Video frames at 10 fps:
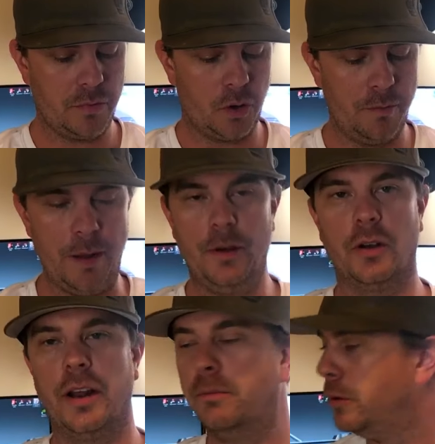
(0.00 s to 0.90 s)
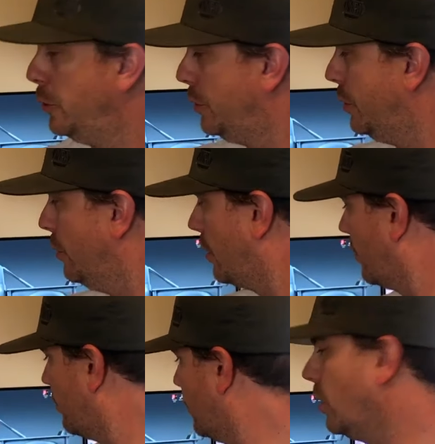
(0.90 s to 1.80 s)
or maybe I'll get a Bluetooth
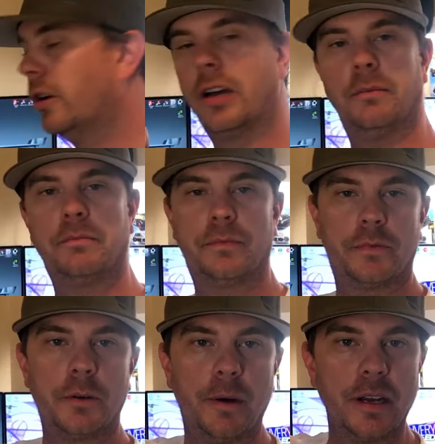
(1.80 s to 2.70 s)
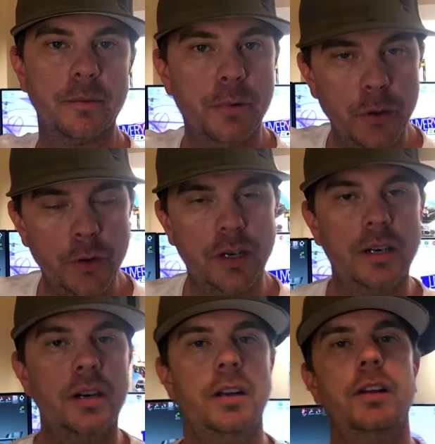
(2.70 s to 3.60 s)
hookup for my
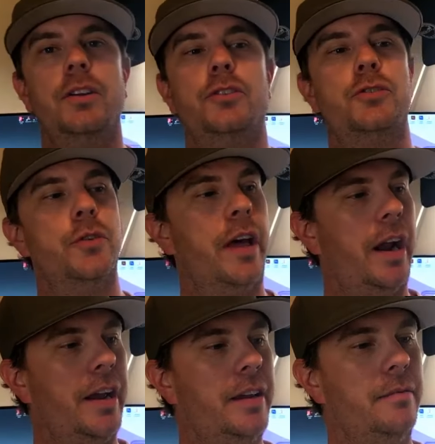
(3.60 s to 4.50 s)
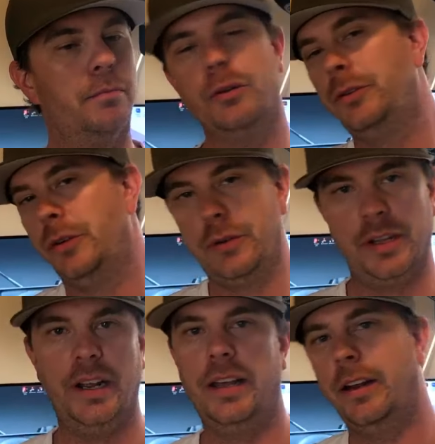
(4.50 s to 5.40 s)
computer so that I can Bluetooth
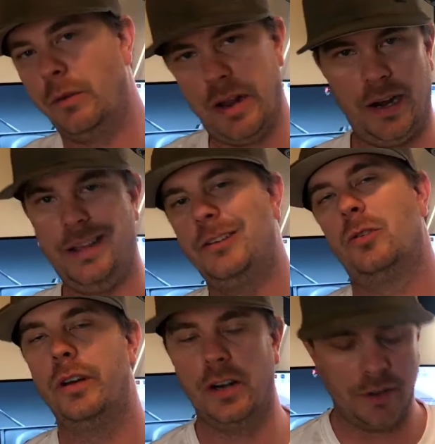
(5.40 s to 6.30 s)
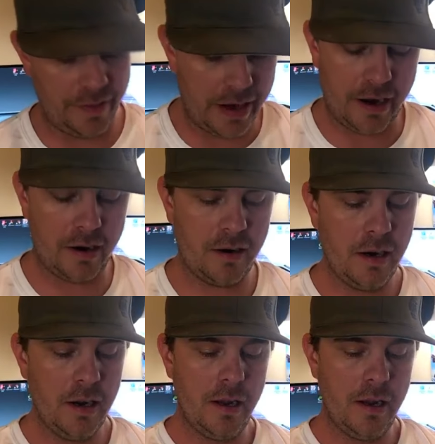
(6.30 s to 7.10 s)
it in and run Android on there.